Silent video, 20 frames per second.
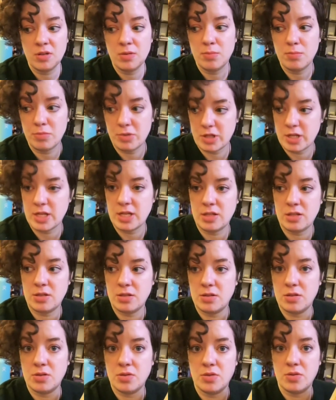please.
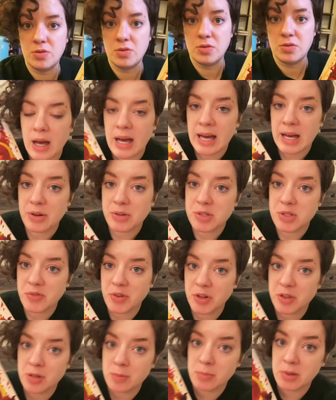House of
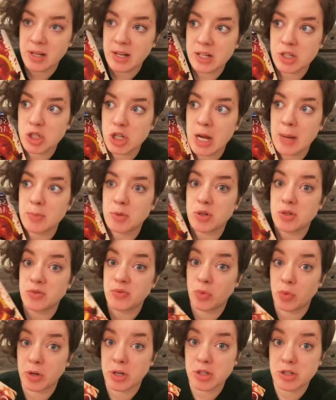Earth and Blood chapters
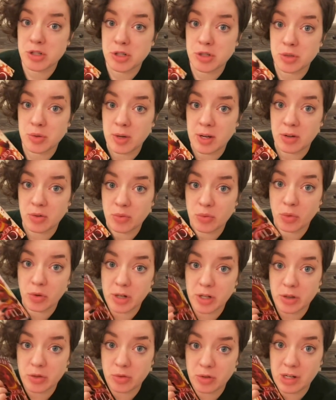42 and
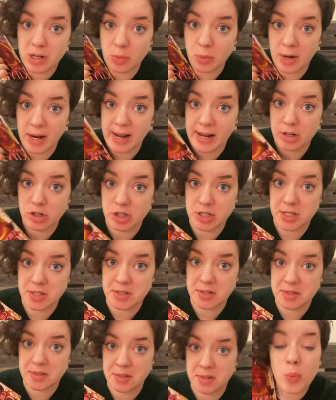43
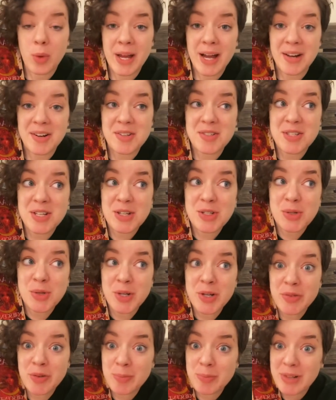reactions. We got to see two
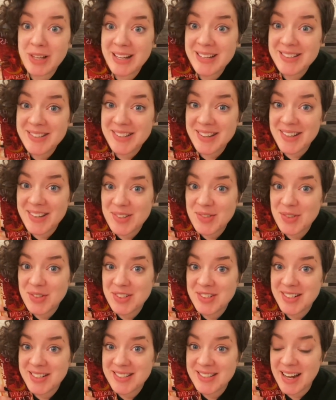different places, which is
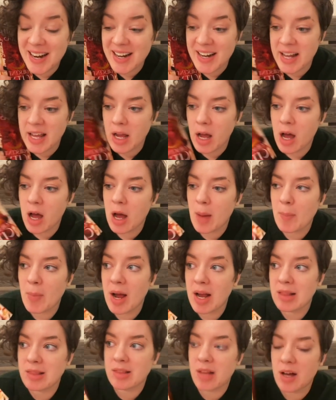exciting. Um,
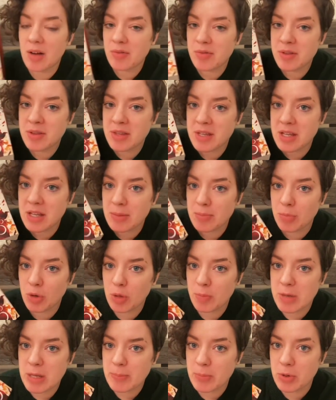I loved the Mer
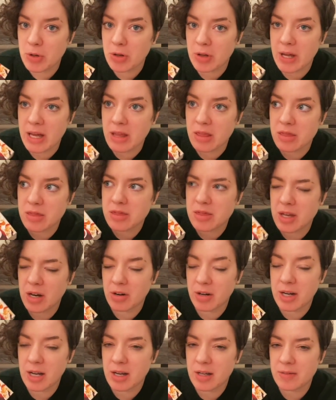people and
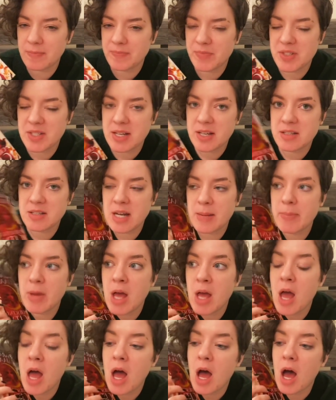Tharion, is that his name?
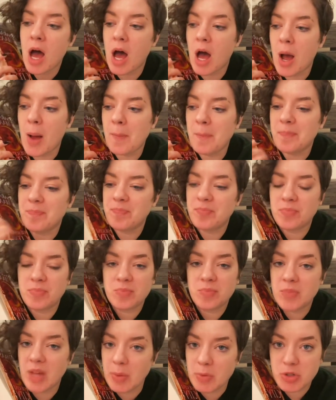Um,
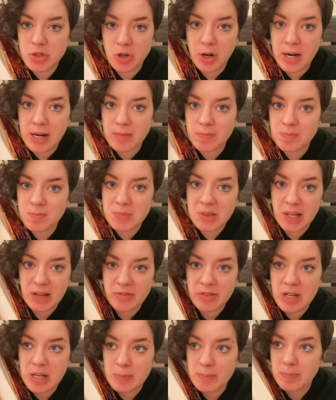that was great. Love
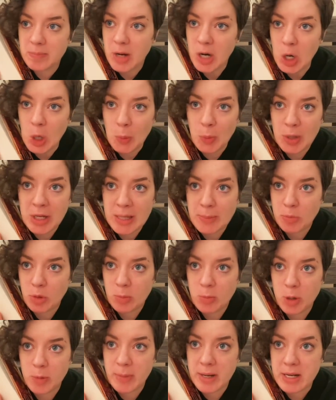him. I hope we get more
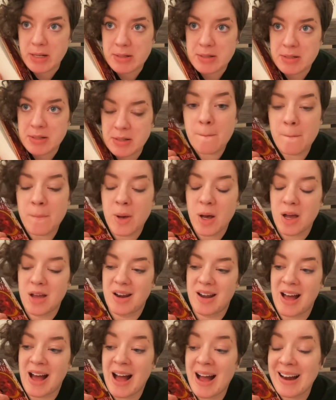mermaids. But
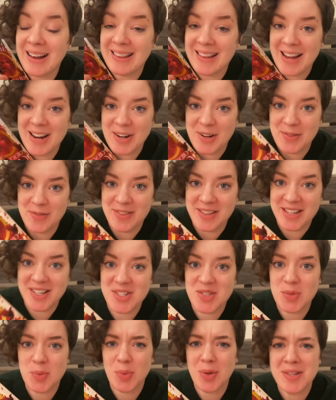highlight of
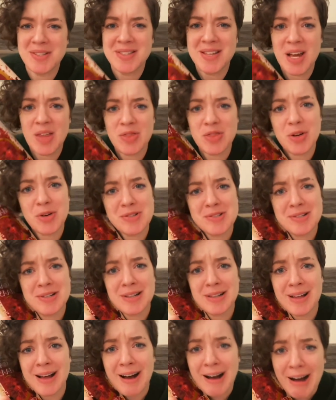this was that there's
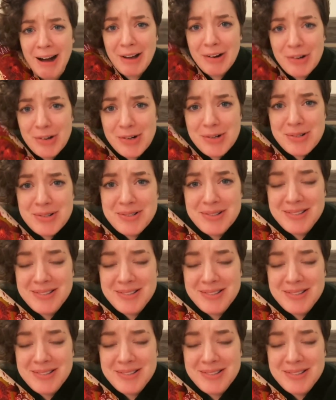little otters.